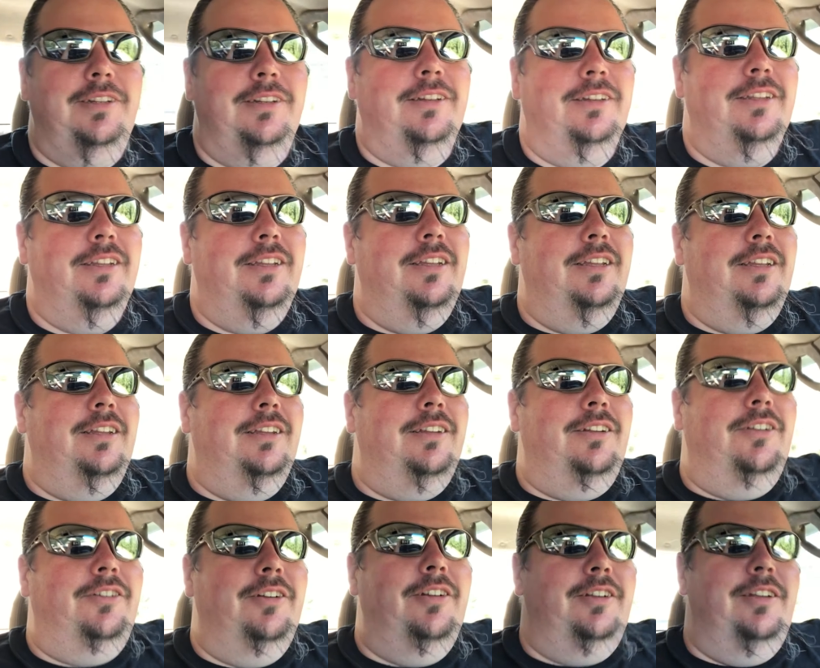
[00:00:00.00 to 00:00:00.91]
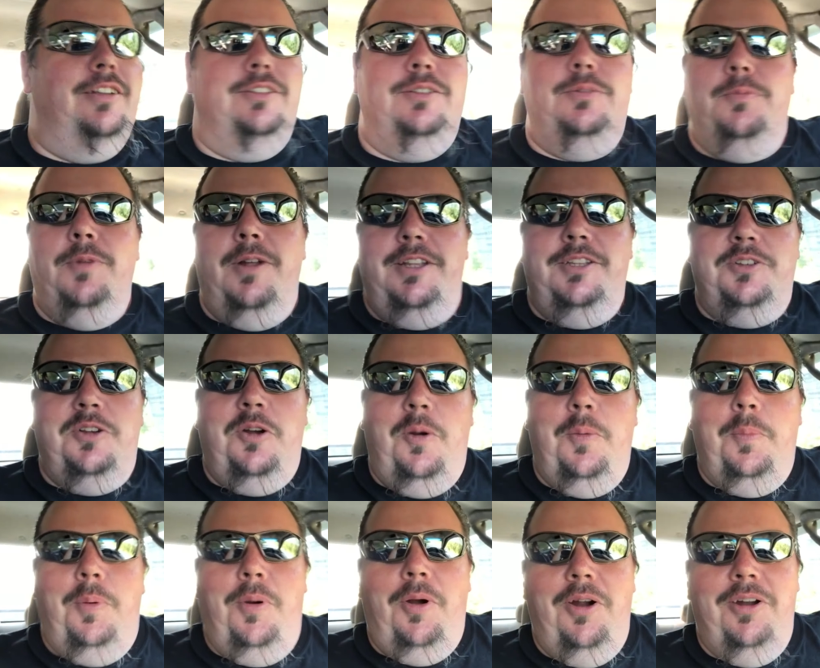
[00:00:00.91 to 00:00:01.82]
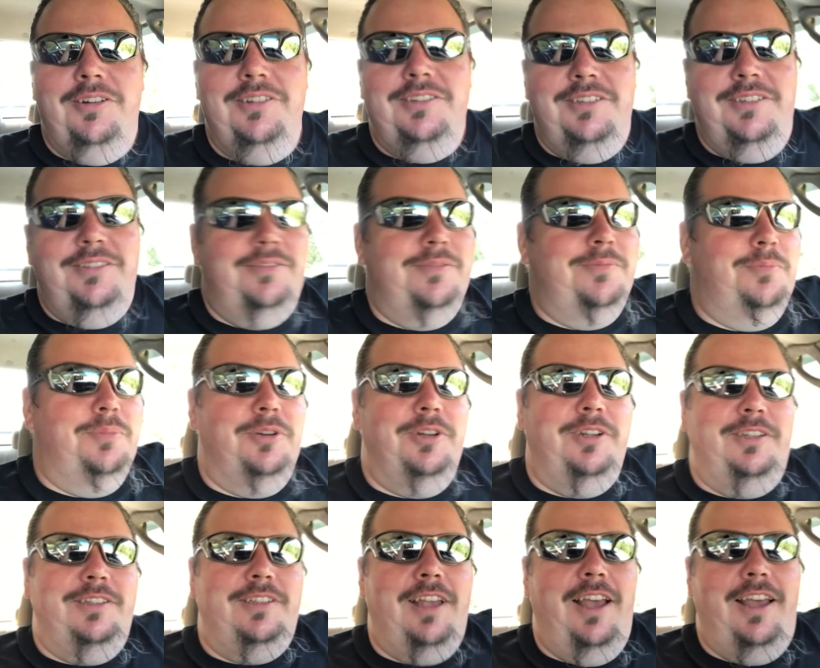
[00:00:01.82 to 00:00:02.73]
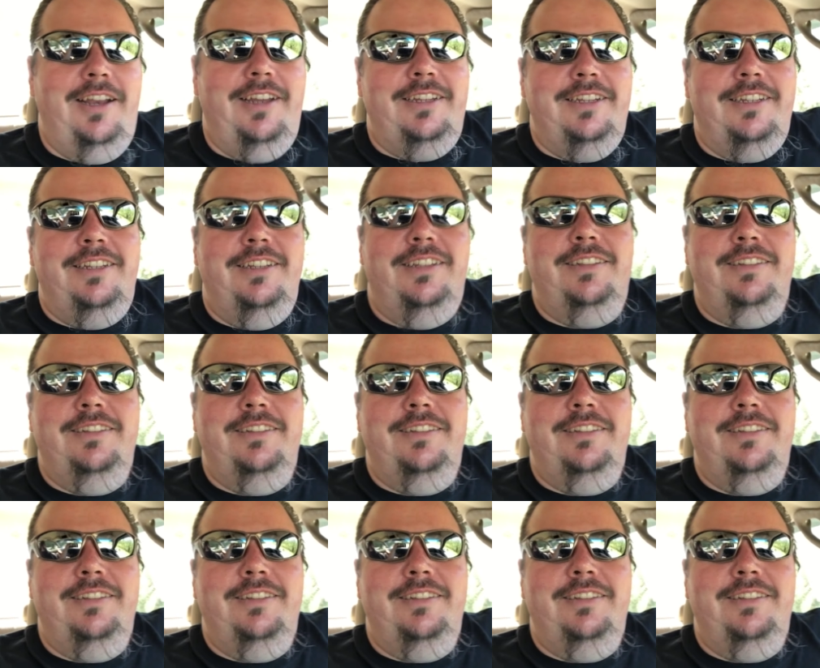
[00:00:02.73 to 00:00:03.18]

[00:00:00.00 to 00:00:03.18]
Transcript: and I'll go get some race car parts. Pretty exciting.